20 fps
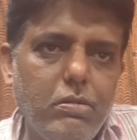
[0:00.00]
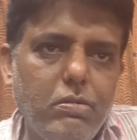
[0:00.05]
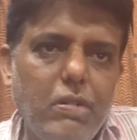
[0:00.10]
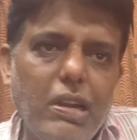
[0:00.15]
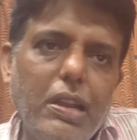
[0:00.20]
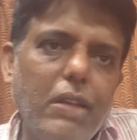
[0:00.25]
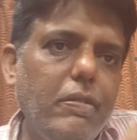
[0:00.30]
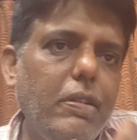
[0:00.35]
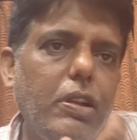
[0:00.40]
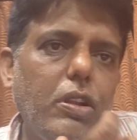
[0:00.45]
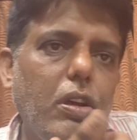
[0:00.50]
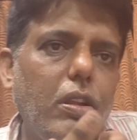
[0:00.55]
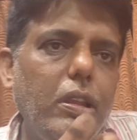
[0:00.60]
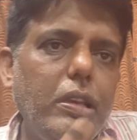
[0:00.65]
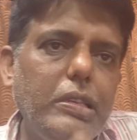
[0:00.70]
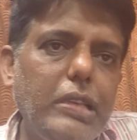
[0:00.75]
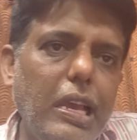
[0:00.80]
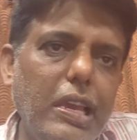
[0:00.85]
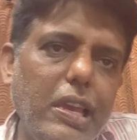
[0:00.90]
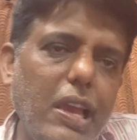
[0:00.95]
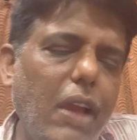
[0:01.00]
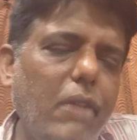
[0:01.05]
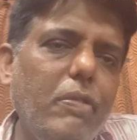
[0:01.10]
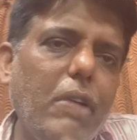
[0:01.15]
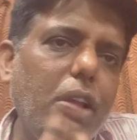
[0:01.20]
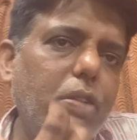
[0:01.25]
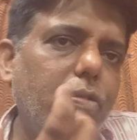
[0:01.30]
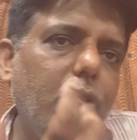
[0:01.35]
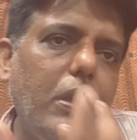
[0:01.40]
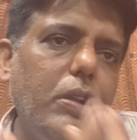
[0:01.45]
Whatever knowledge I
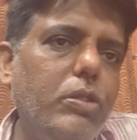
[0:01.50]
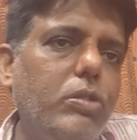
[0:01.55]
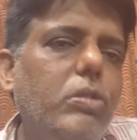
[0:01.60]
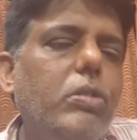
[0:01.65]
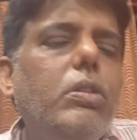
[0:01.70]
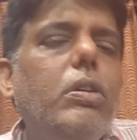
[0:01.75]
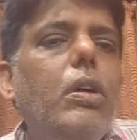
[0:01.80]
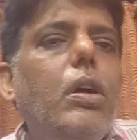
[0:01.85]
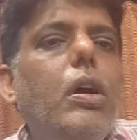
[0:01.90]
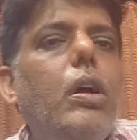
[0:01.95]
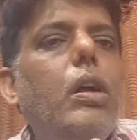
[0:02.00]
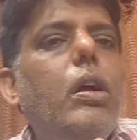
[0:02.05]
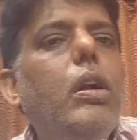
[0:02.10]
have, I want to